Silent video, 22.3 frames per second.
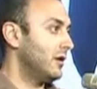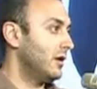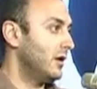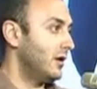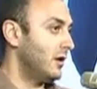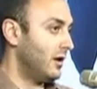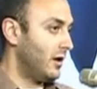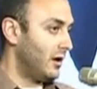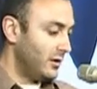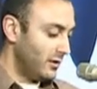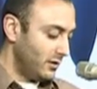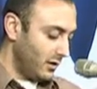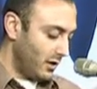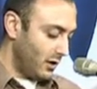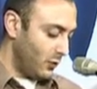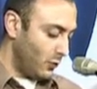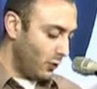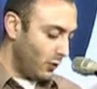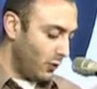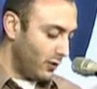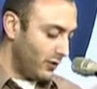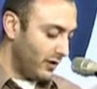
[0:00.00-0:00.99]
And he's like,
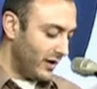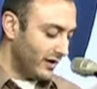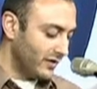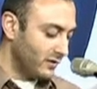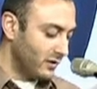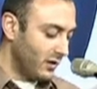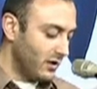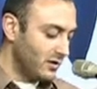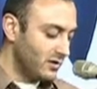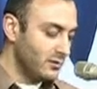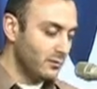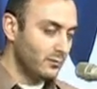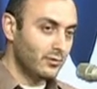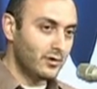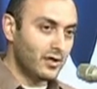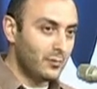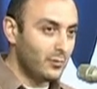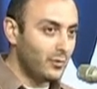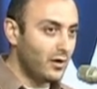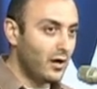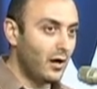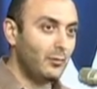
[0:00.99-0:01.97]
whoa, that's awesome.
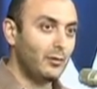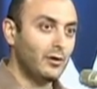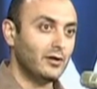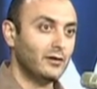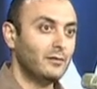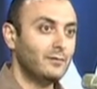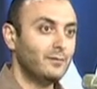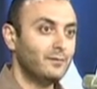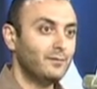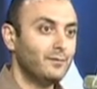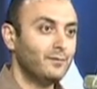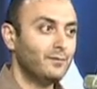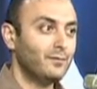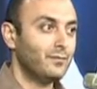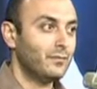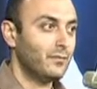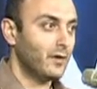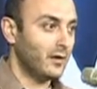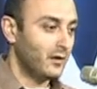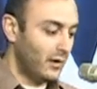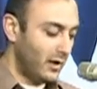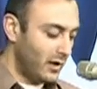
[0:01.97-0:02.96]
Keep it coming.
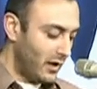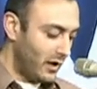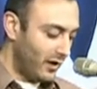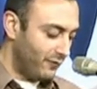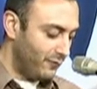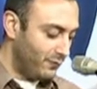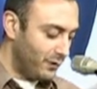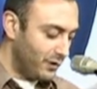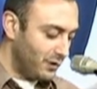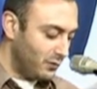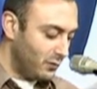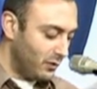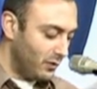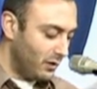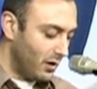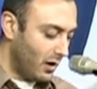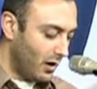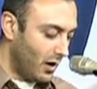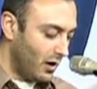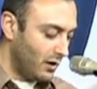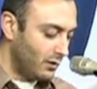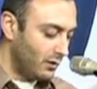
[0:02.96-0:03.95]
Right, have peace with
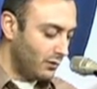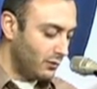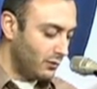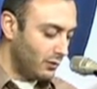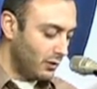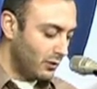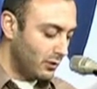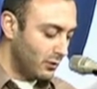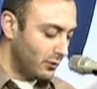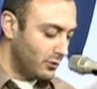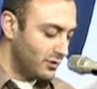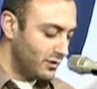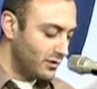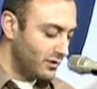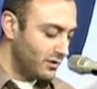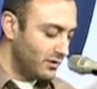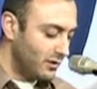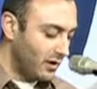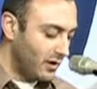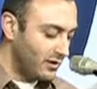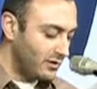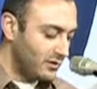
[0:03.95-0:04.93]
God through our Lord Jesus
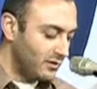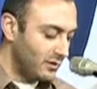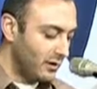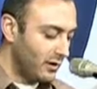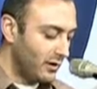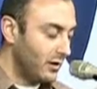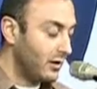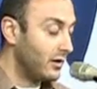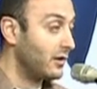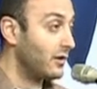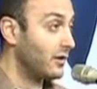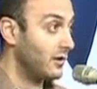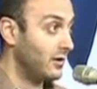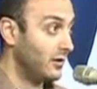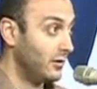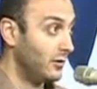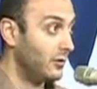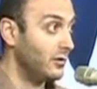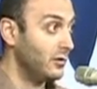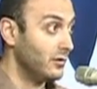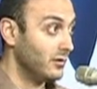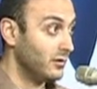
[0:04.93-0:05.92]
Christ.
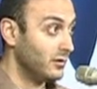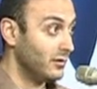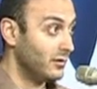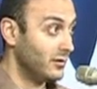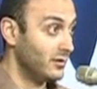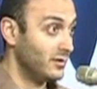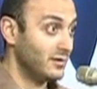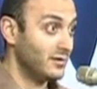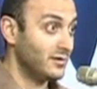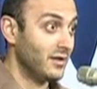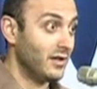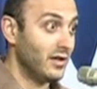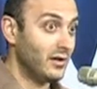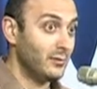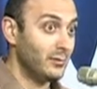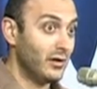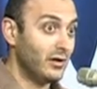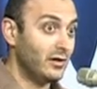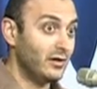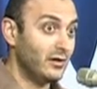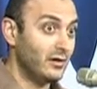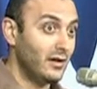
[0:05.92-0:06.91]
Does it get any
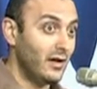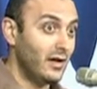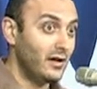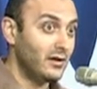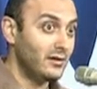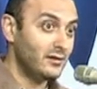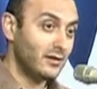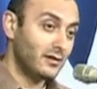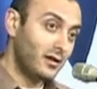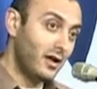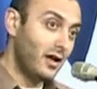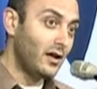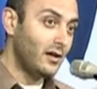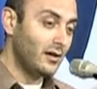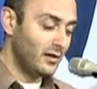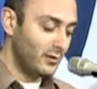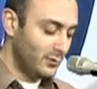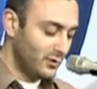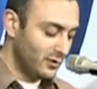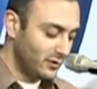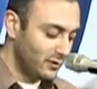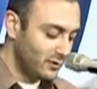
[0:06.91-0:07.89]
better than that? He's like, yeah, let
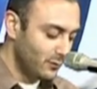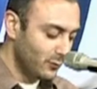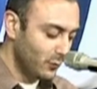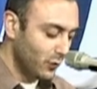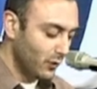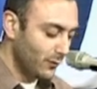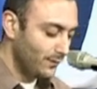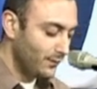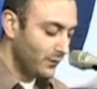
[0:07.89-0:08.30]
me tell you some more.